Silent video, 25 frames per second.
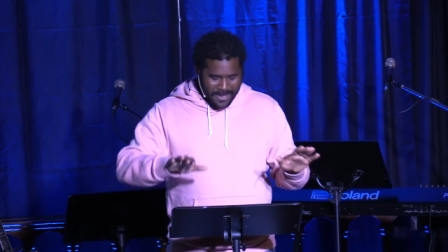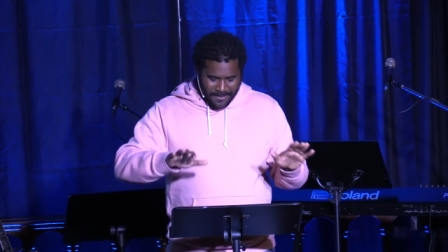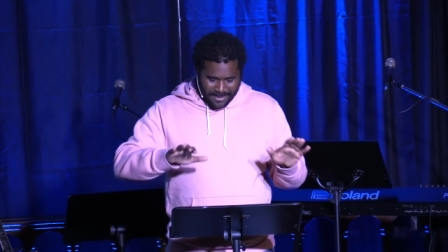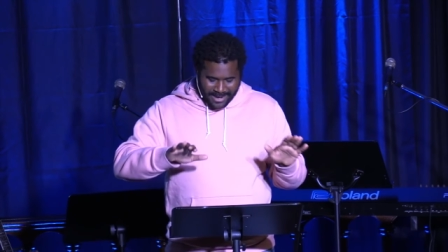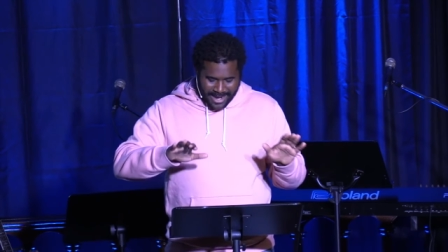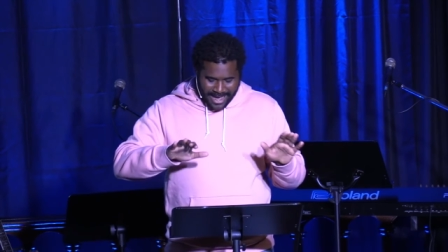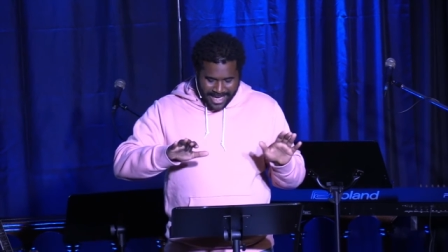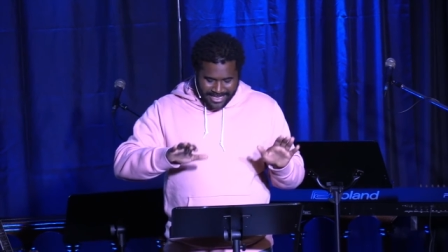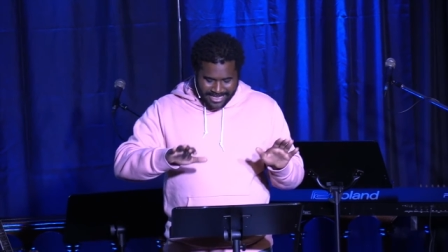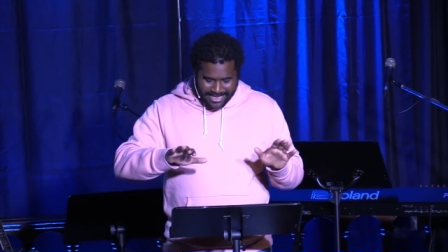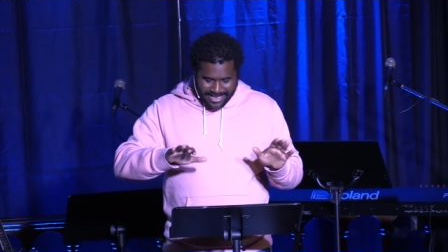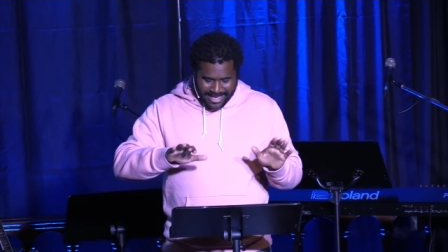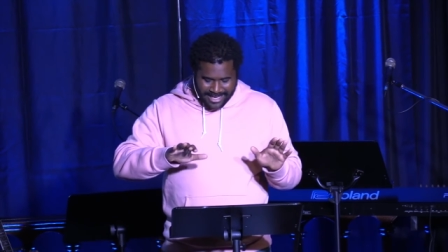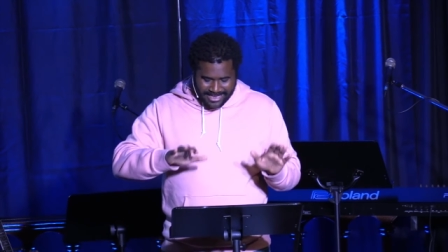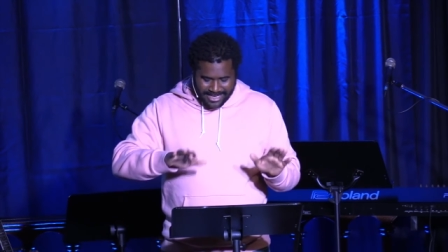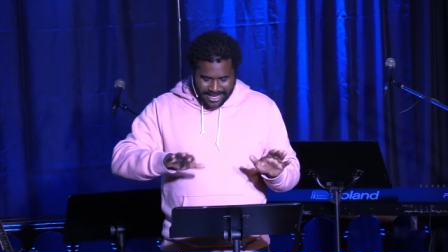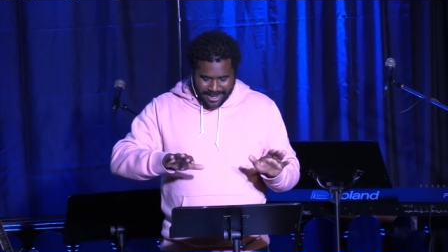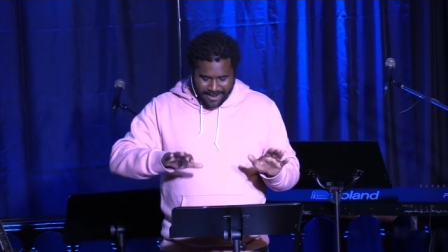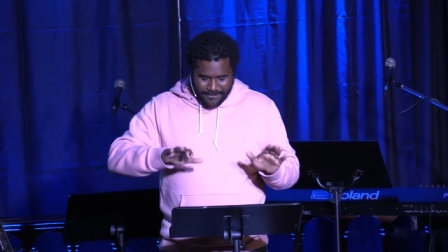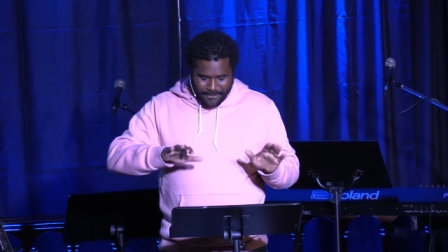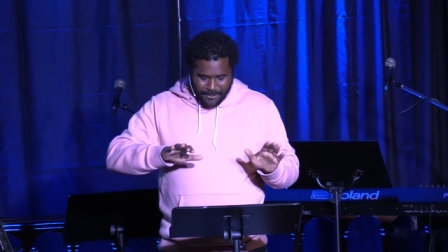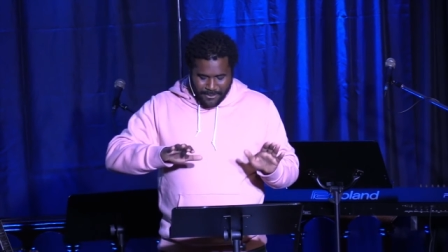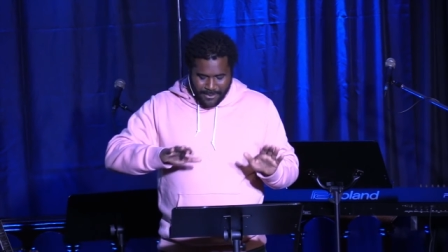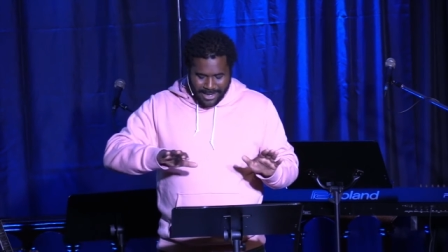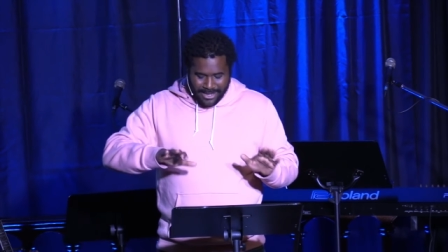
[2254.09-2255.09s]
But I think that
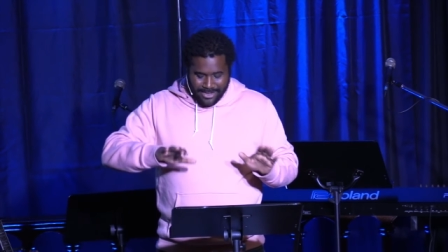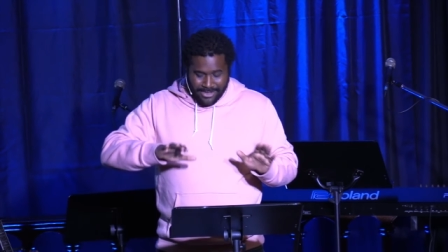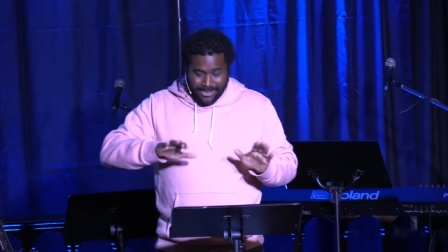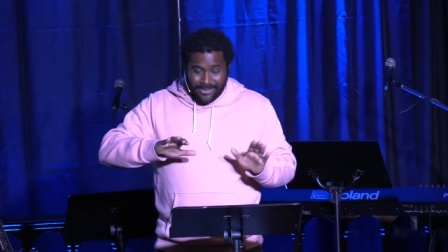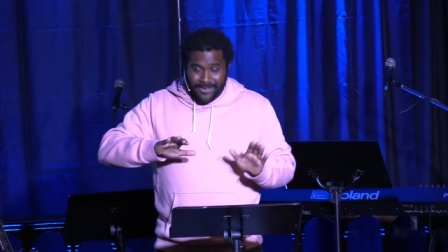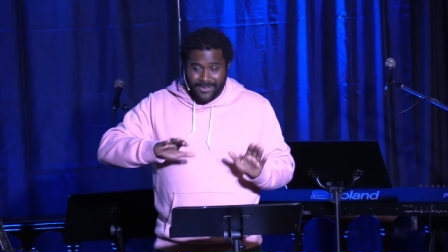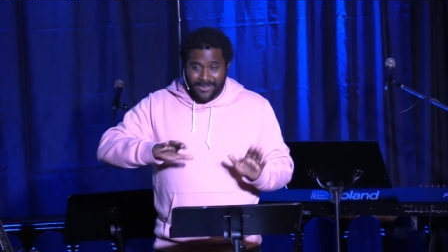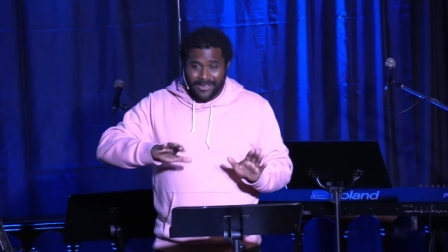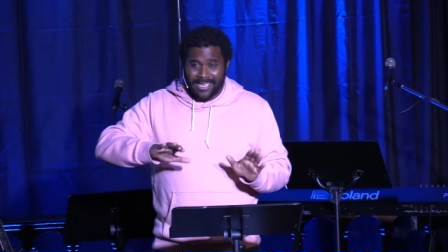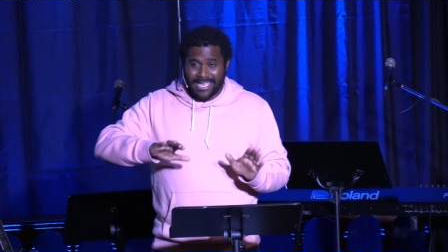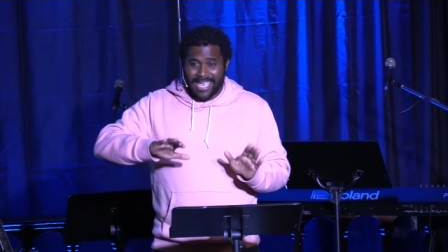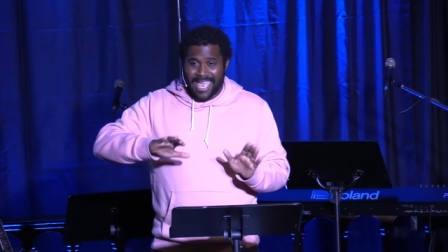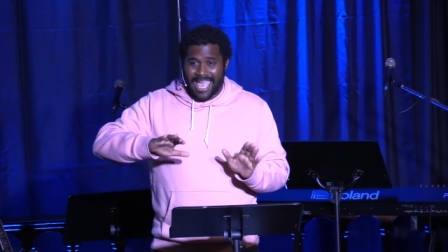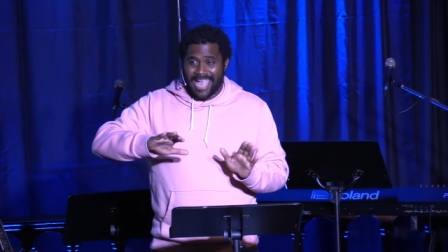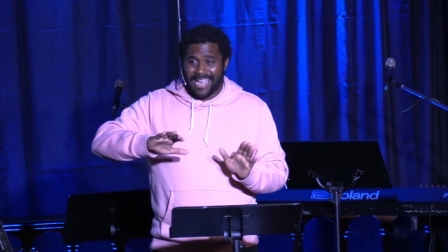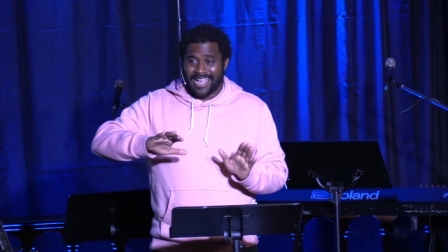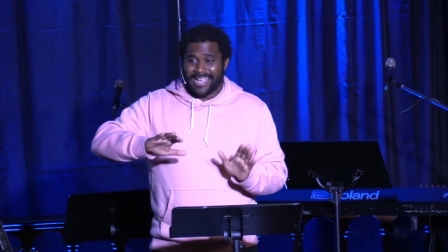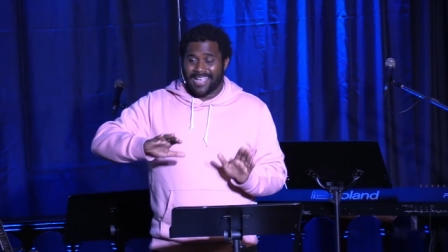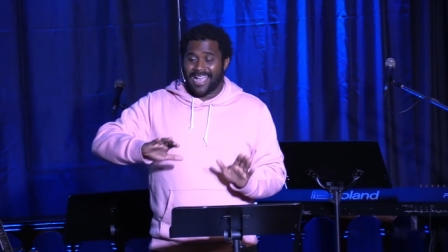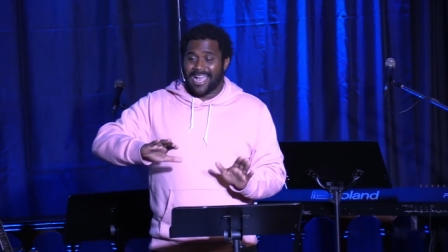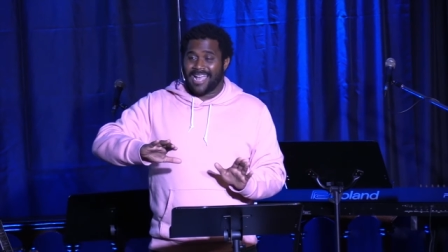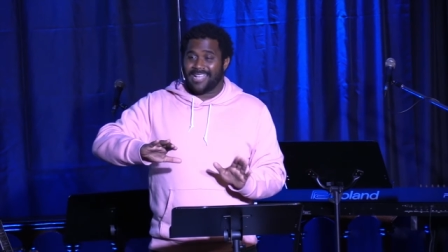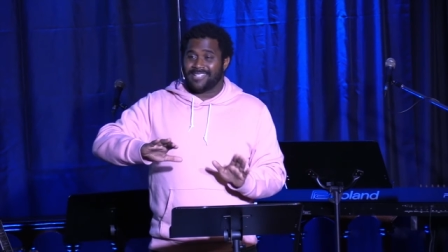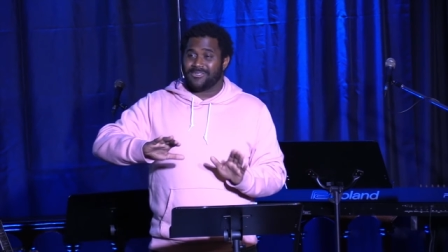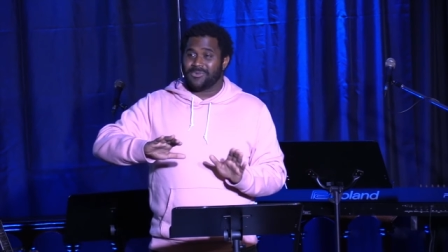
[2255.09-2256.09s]
if we look
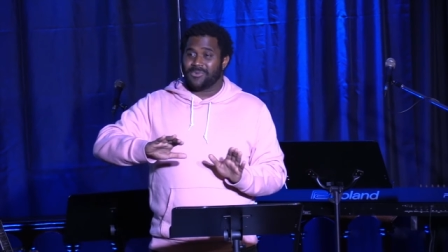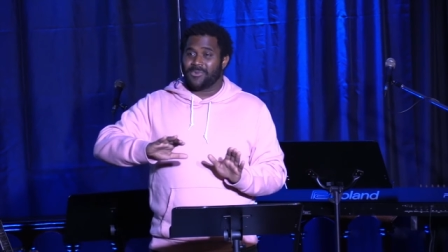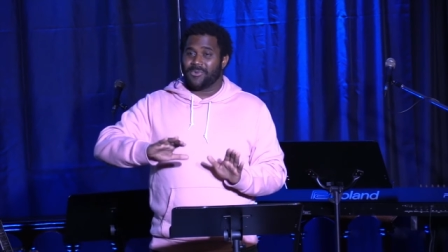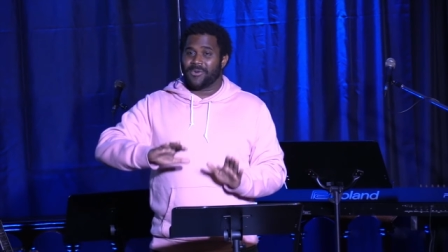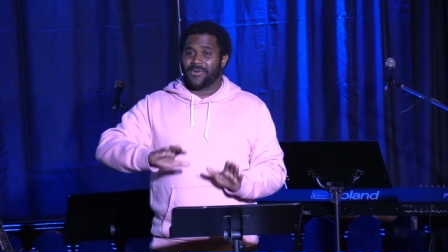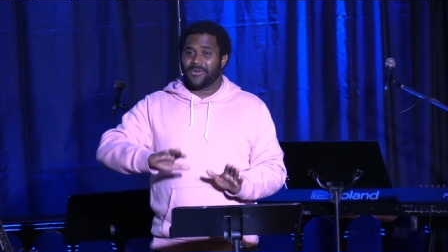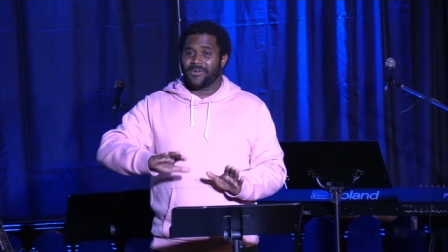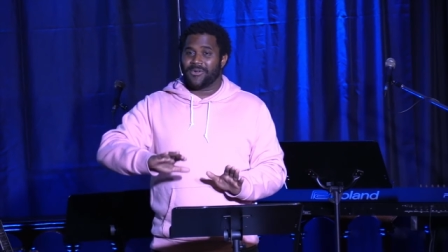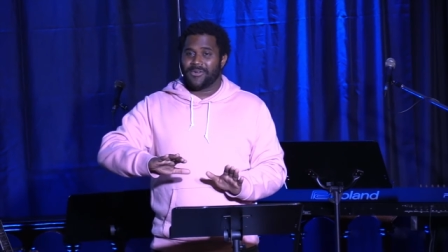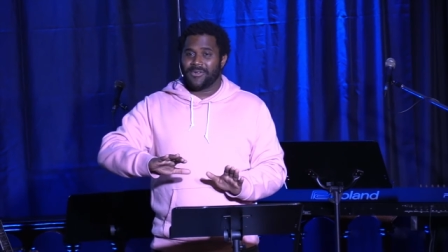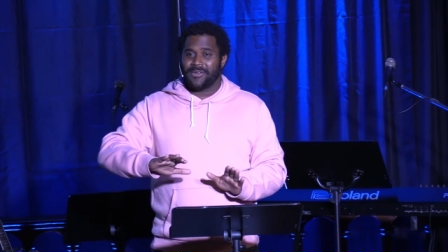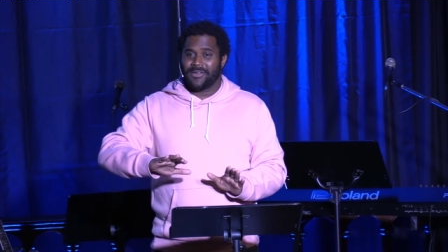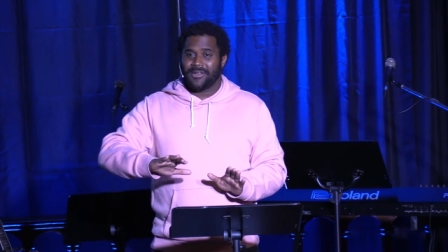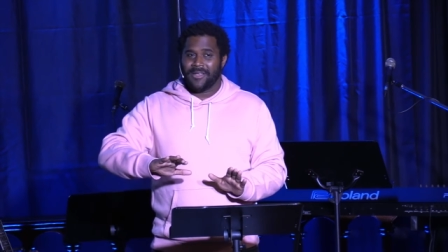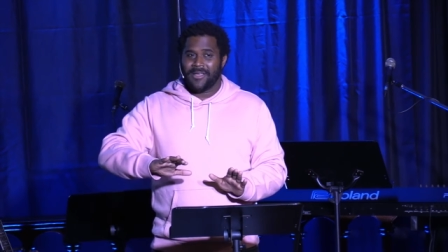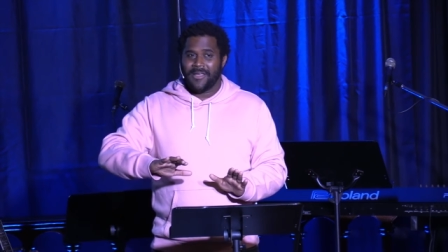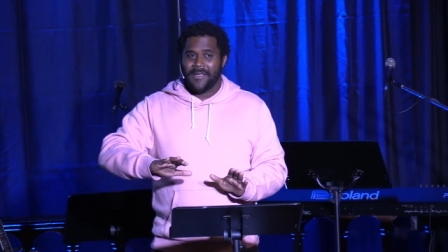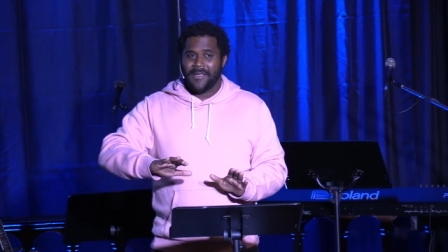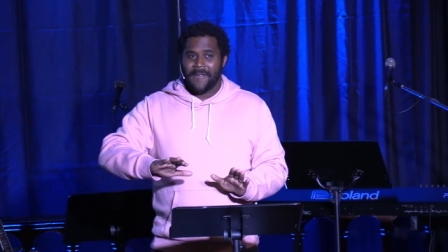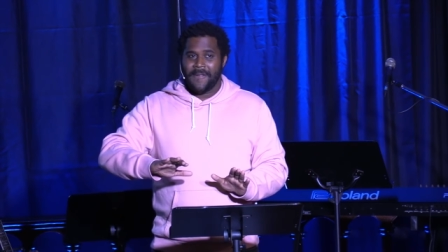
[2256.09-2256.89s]
at God's Word